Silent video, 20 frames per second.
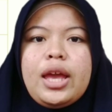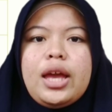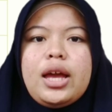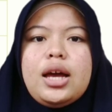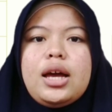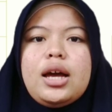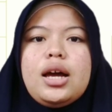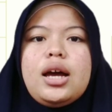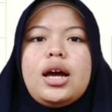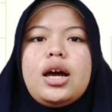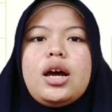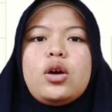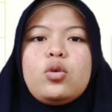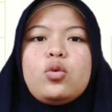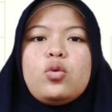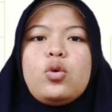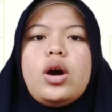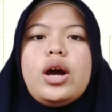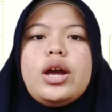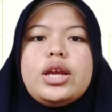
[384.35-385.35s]

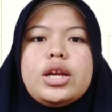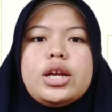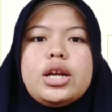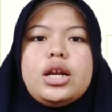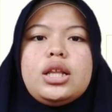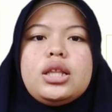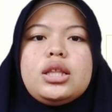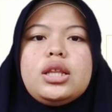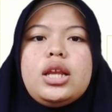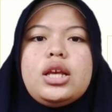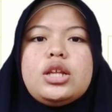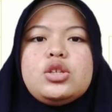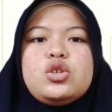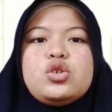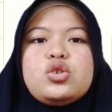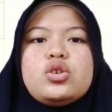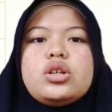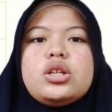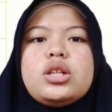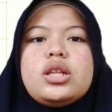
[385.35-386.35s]
acquired
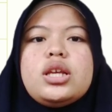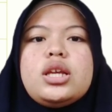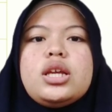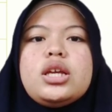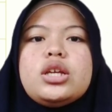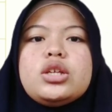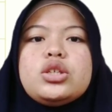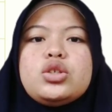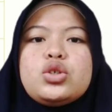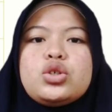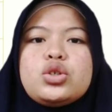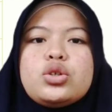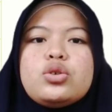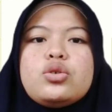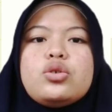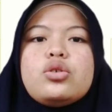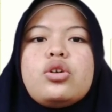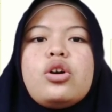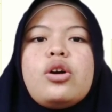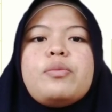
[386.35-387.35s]
naturally
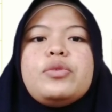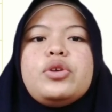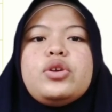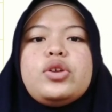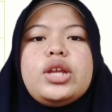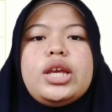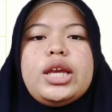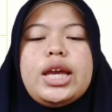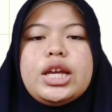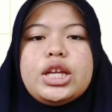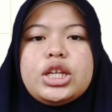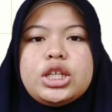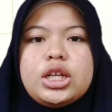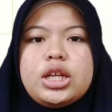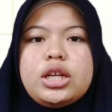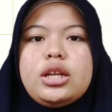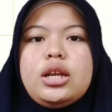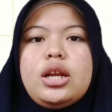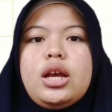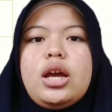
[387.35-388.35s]
through
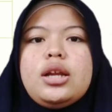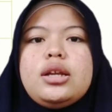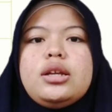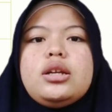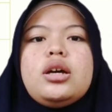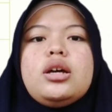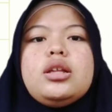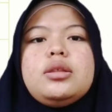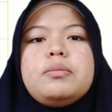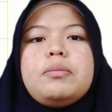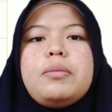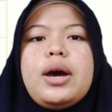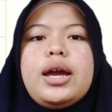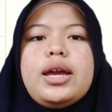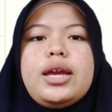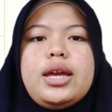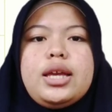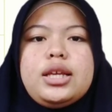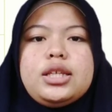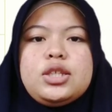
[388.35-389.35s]
communication, not
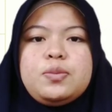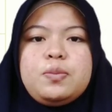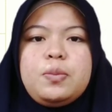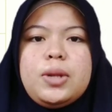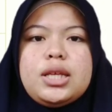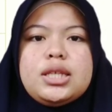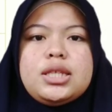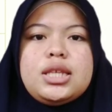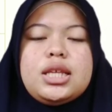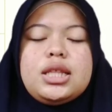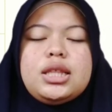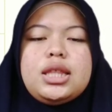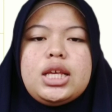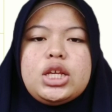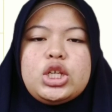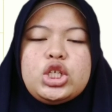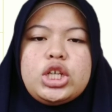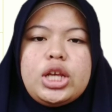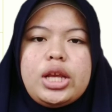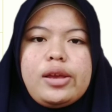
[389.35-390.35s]
by explicit
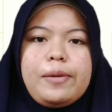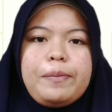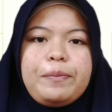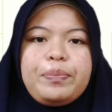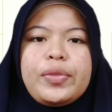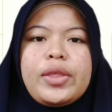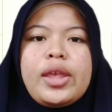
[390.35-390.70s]
teaching.